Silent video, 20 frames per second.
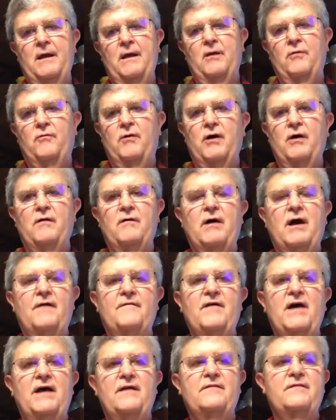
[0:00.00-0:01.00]
Well,
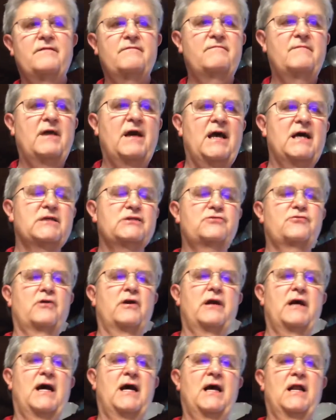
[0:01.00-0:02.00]
I've had
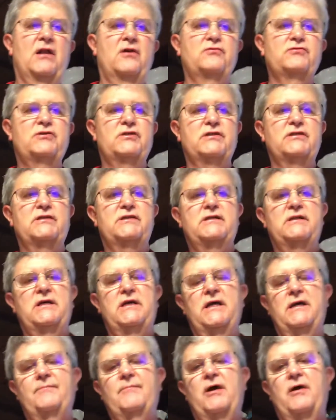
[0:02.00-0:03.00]
asteroid hyalosis
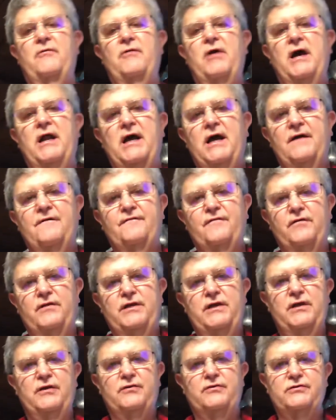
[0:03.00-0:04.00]
in my right eye for
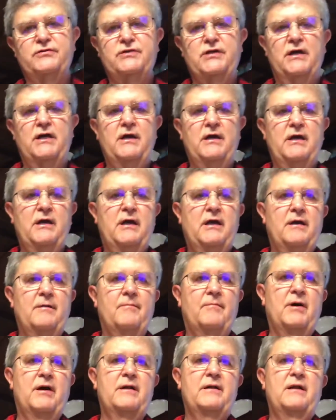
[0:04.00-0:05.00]
years,
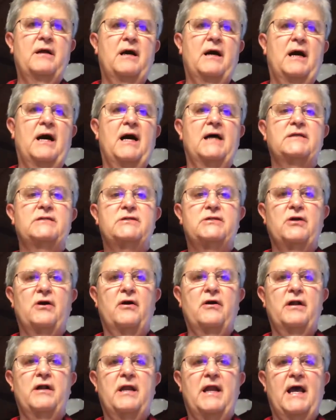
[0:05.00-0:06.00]
but I
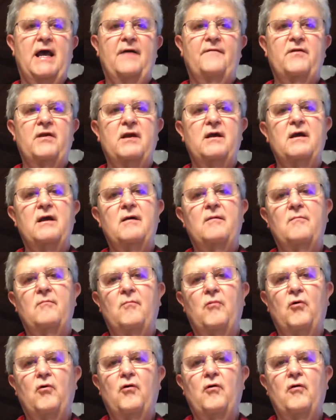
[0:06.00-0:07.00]
started having
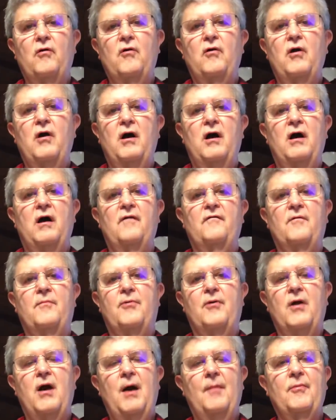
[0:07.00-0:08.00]
more of a
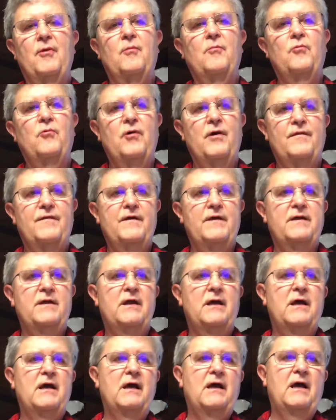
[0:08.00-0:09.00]
problem with it
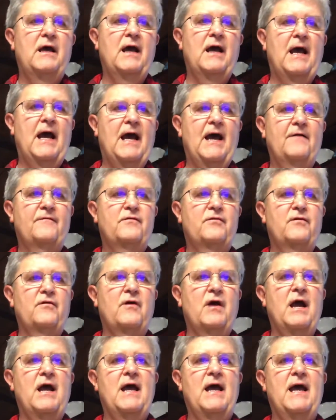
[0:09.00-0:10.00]
after
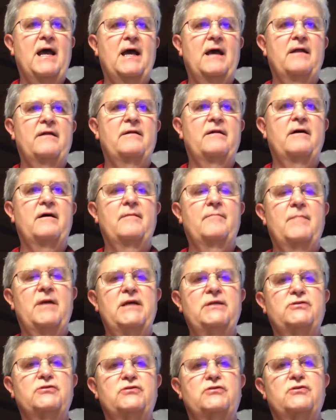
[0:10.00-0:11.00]
I had
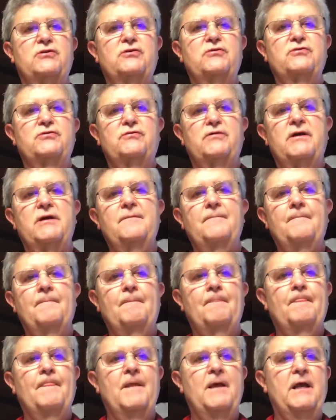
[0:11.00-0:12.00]
major surgery
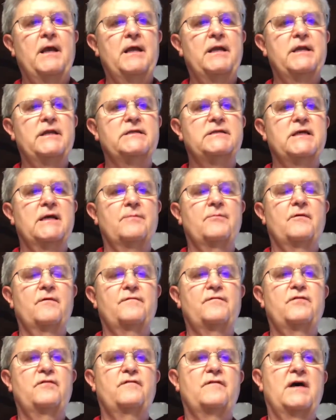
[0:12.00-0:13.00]
in December of
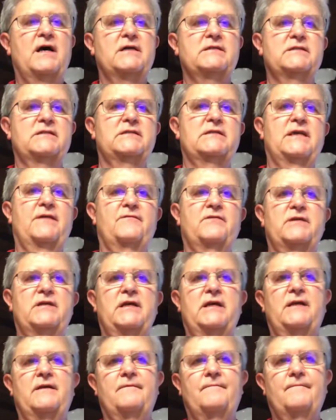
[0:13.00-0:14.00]
2017.